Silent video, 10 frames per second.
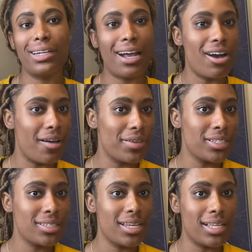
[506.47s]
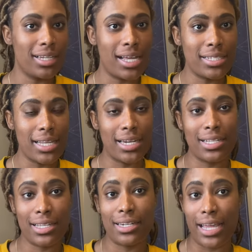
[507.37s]
Now, obviously, unless it
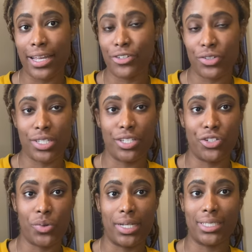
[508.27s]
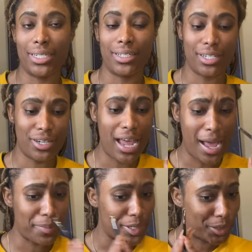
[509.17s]
is a dangerous situation, then
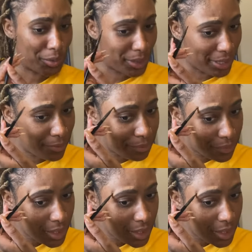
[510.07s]
absolutely.